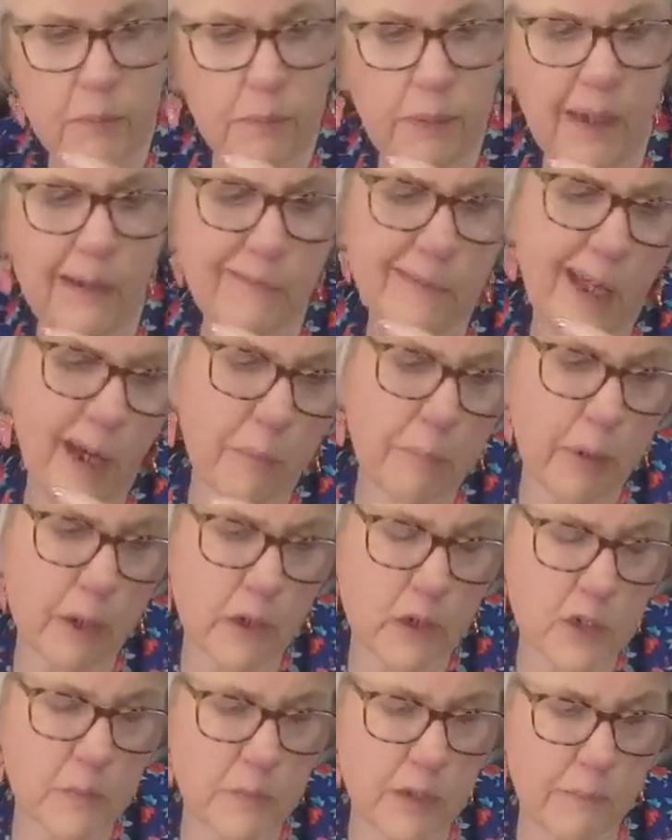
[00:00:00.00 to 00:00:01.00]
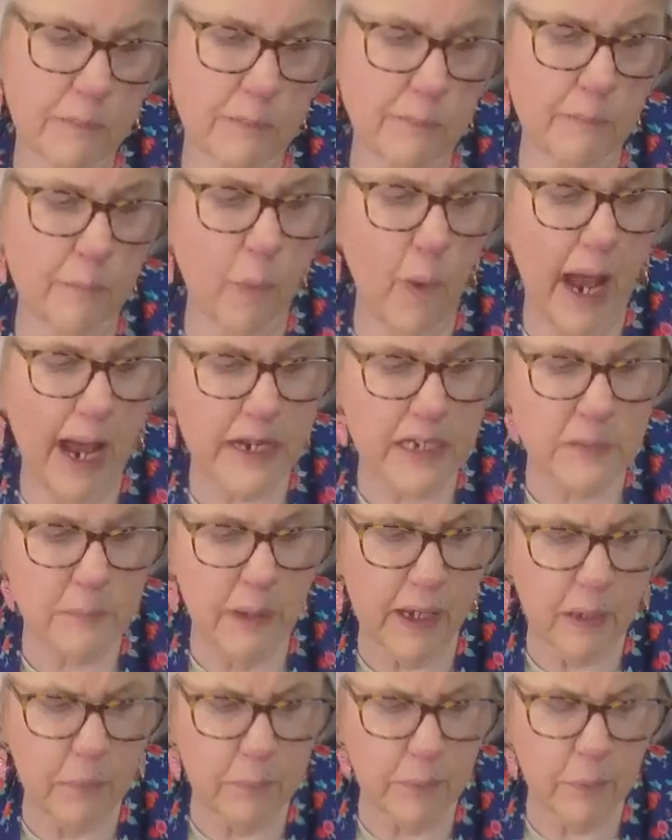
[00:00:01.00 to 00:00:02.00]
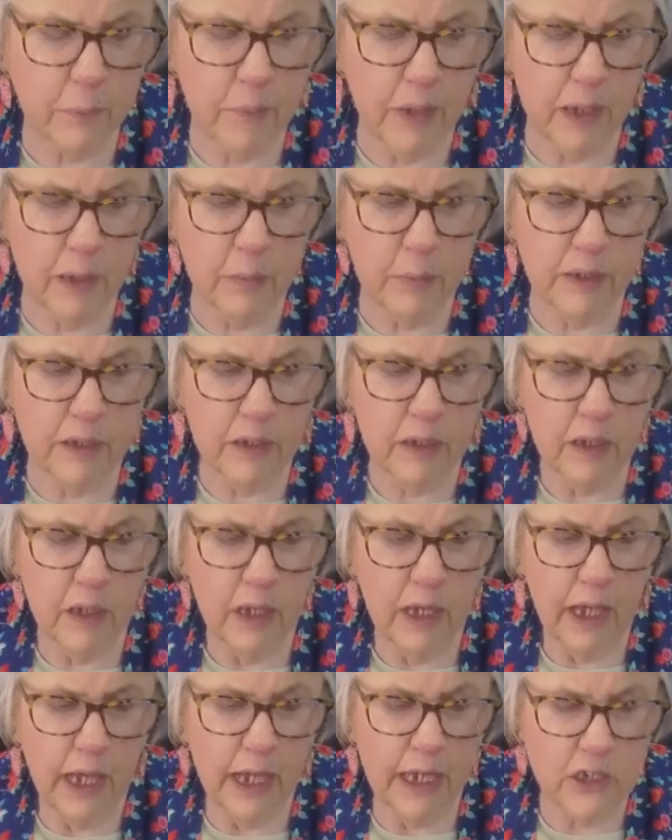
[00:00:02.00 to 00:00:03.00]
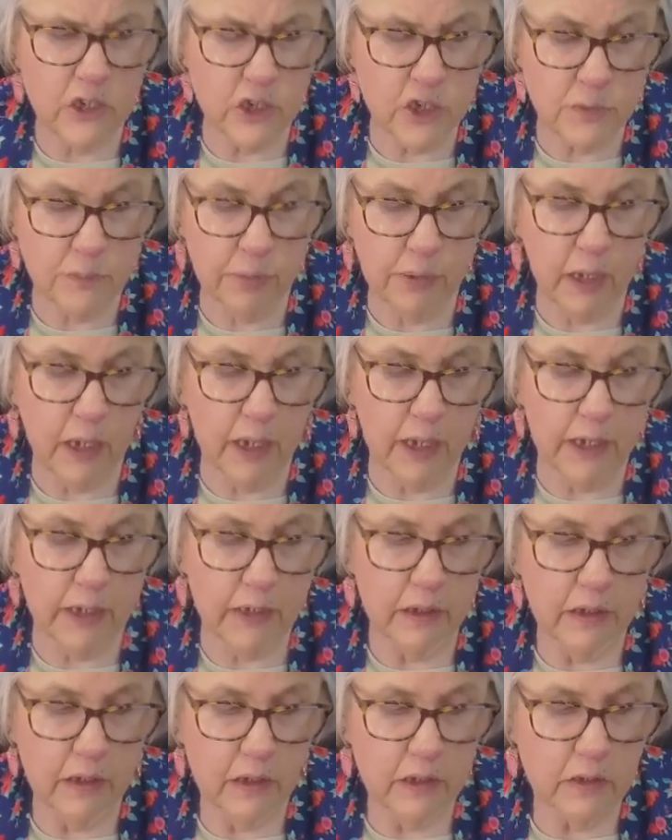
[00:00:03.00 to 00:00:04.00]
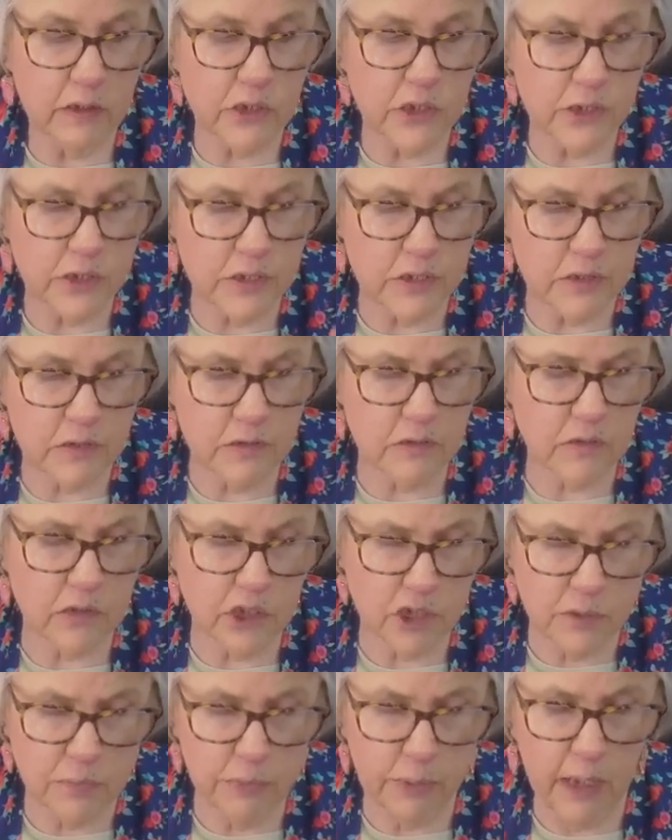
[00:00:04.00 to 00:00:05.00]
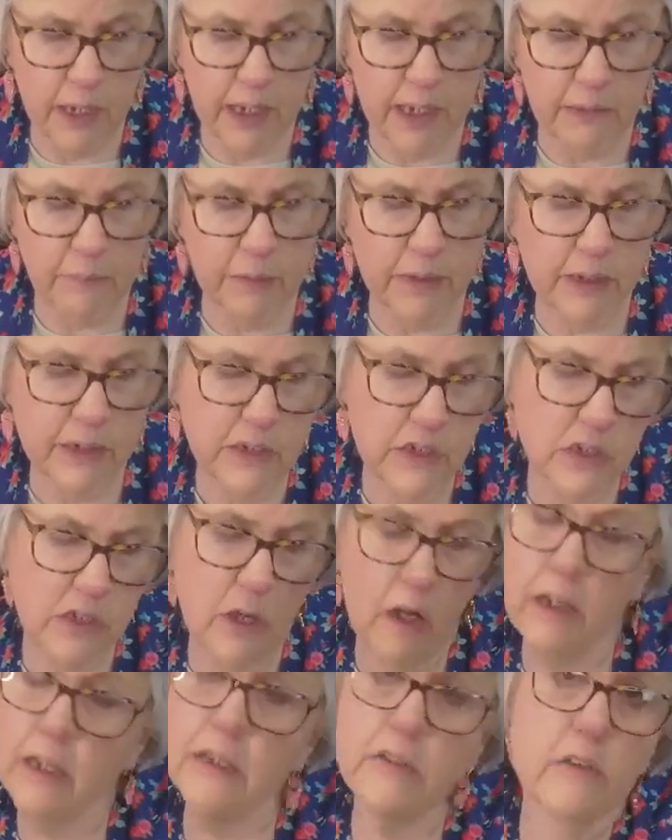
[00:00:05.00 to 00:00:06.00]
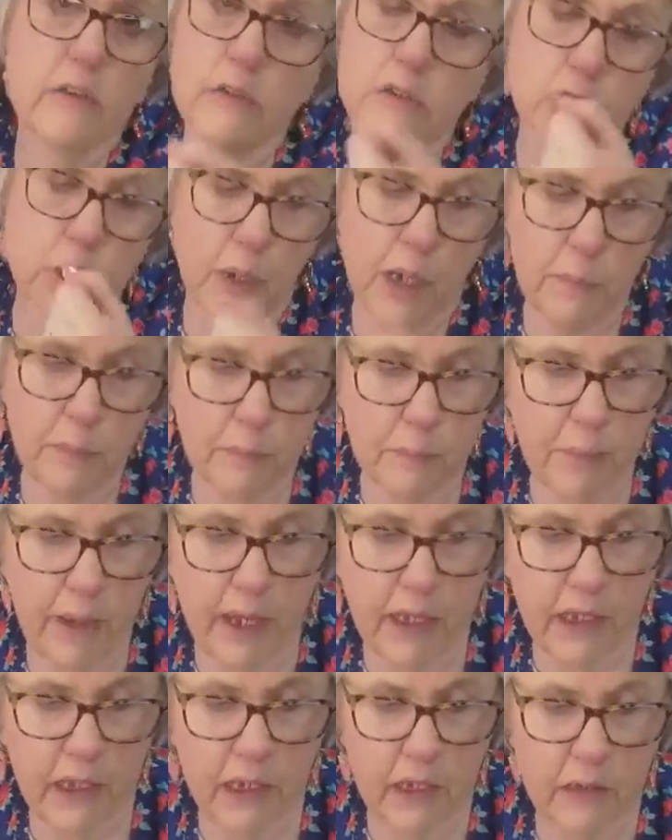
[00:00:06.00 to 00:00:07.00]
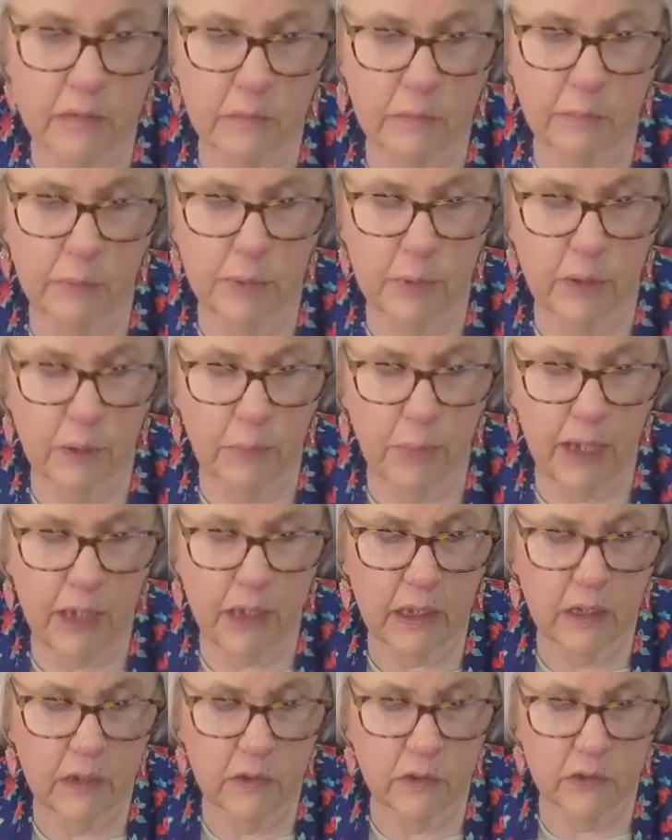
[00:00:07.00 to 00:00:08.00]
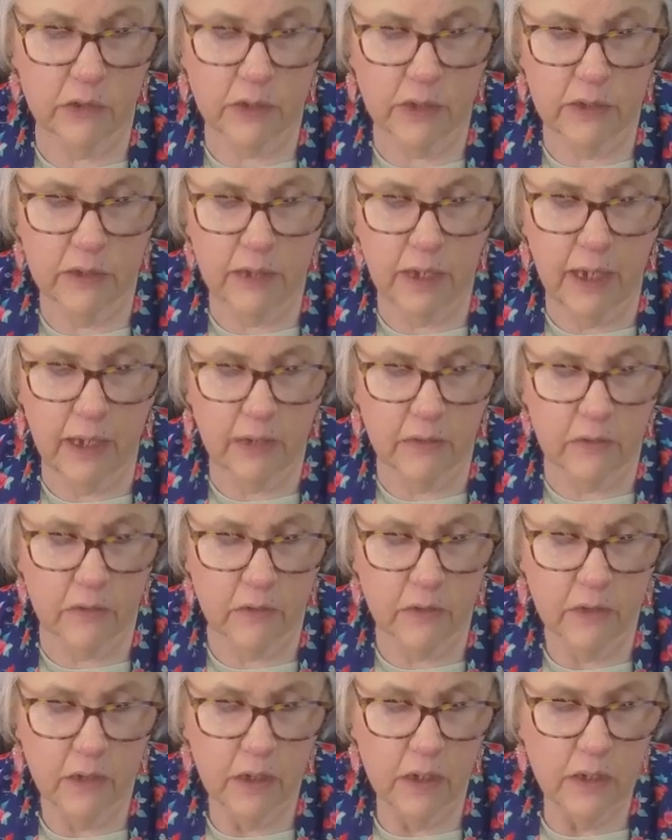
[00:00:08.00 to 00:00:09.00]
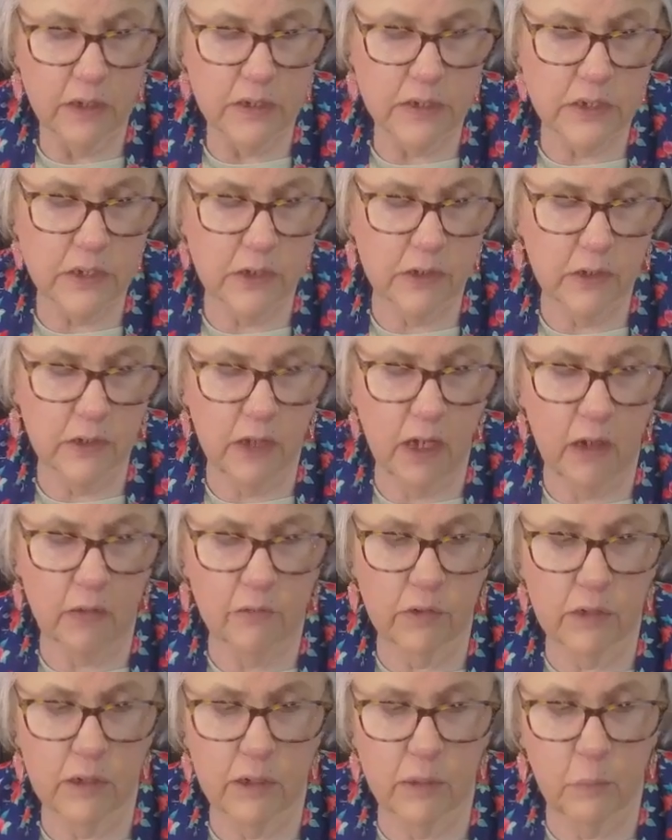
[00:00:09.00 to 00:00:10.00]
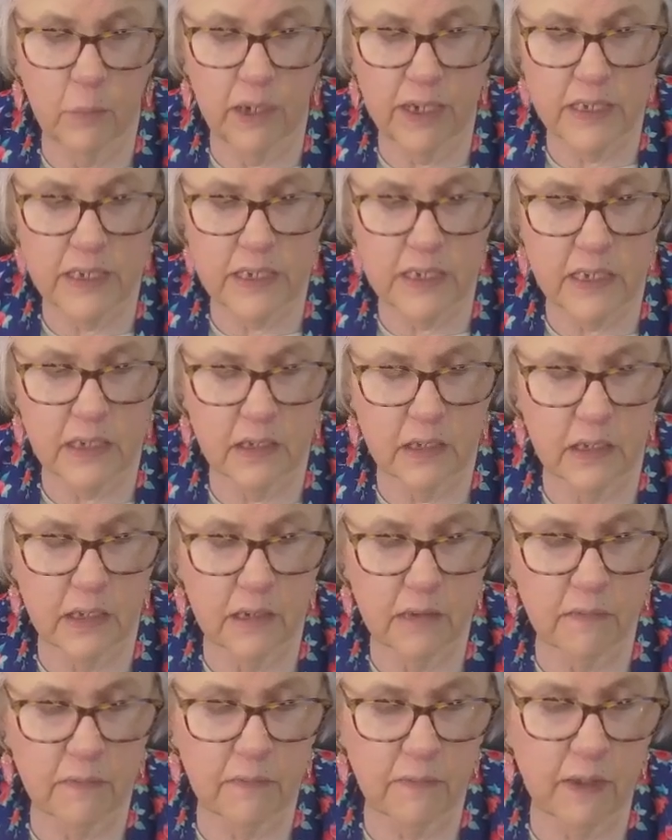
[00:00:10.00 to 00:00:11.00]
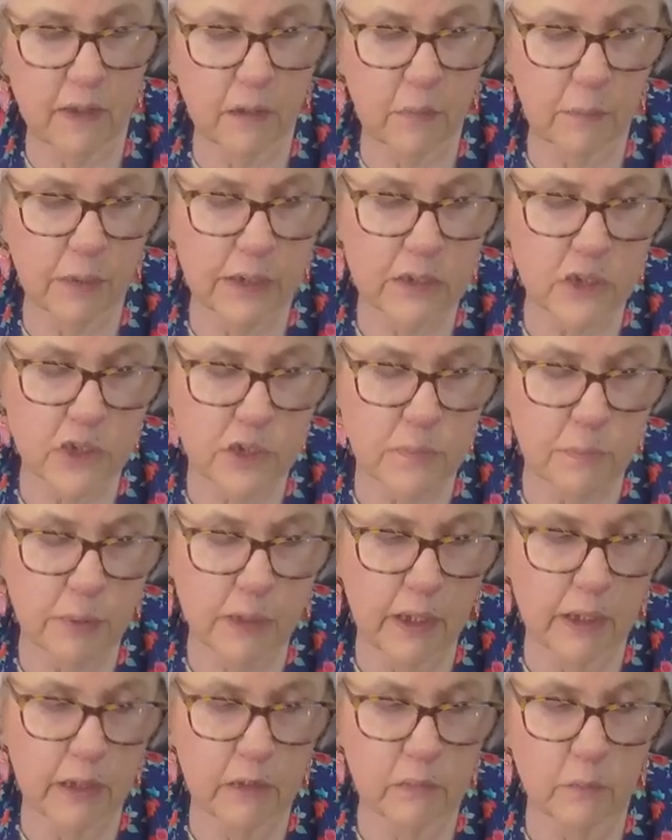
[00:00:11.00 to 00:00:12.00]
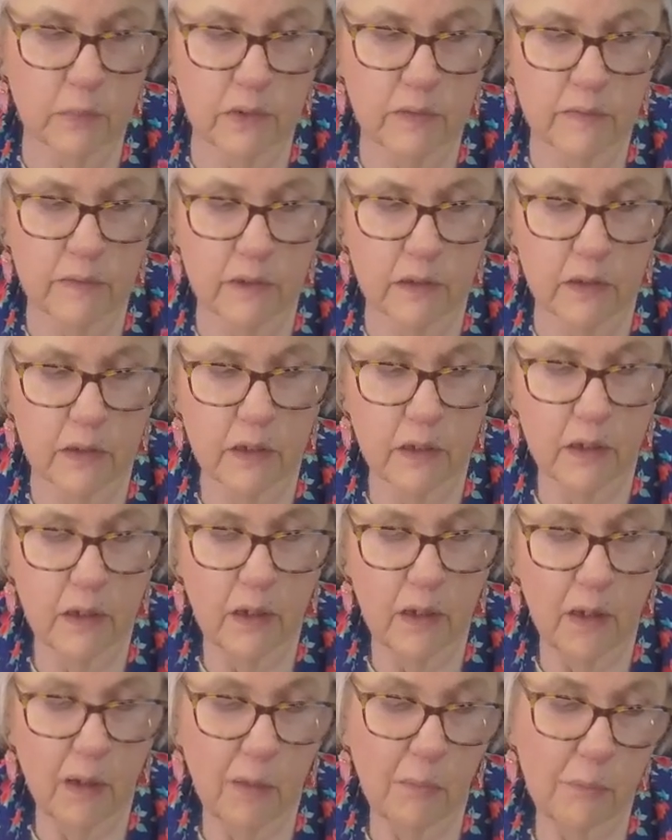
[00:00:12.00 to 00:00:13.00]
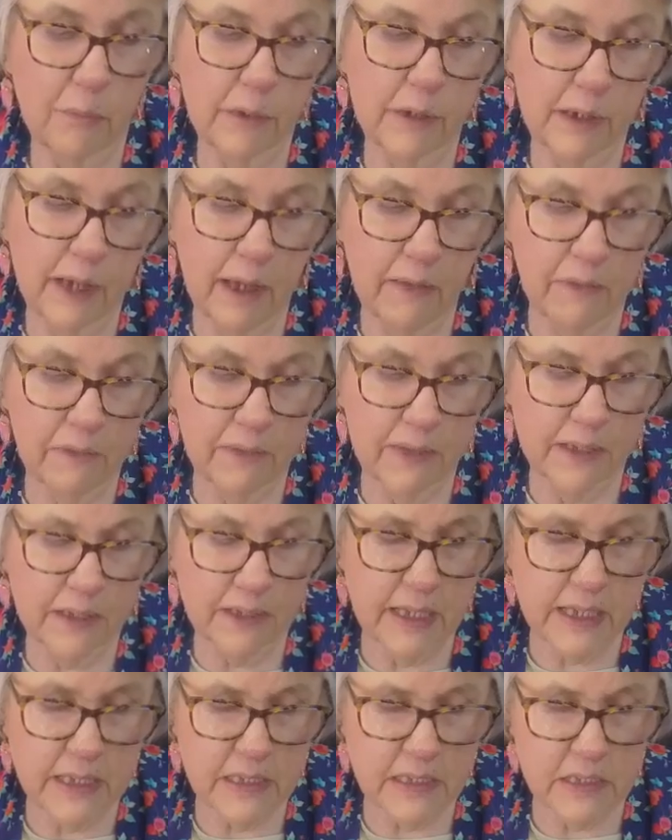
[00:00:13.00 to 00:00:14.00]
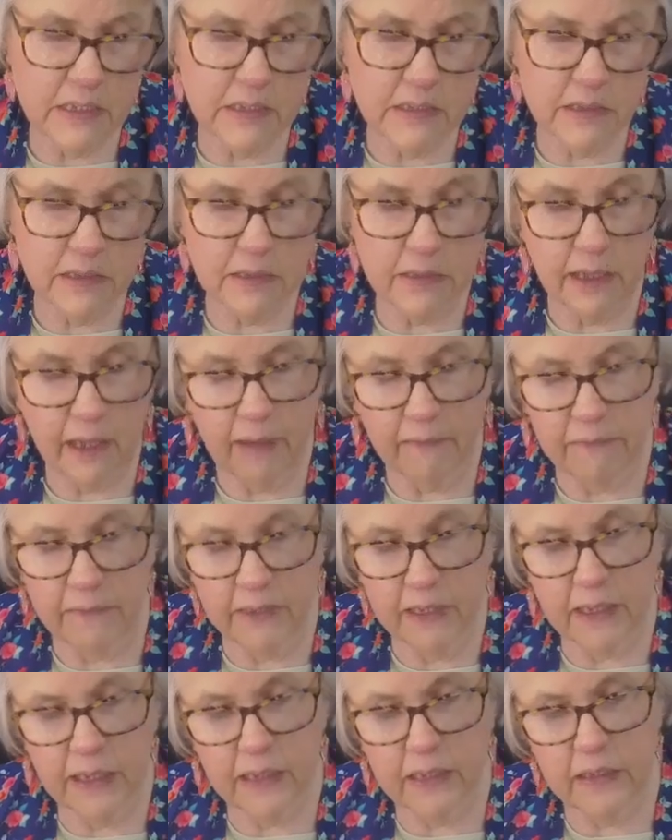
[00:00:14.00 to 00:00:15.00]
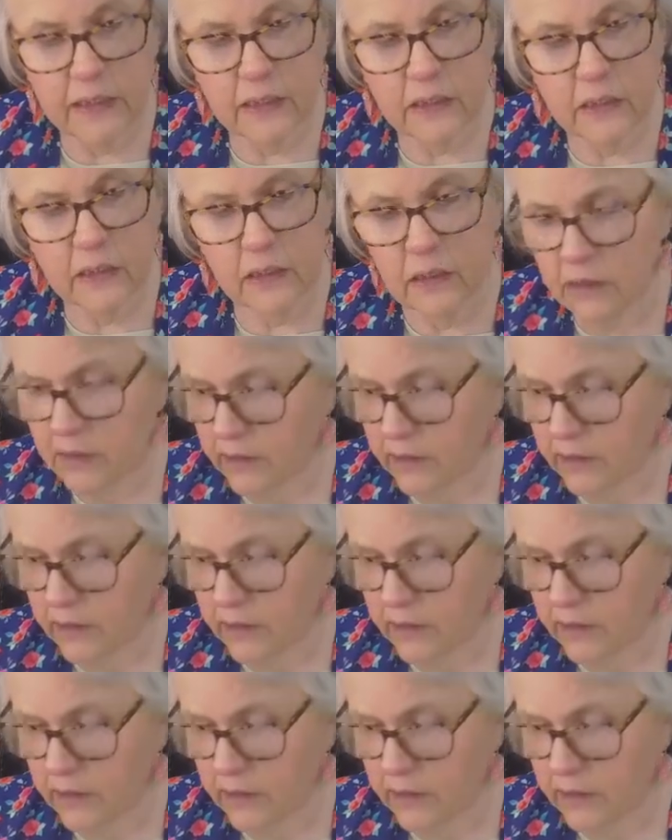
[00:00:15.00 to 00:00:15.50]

paper, not parchment, wax paper maybe, and just play. Just just play, because all you gotta do is scrape it back in, put it back in your container. So you're not really wasting anything by just playing with it. But I think I did good.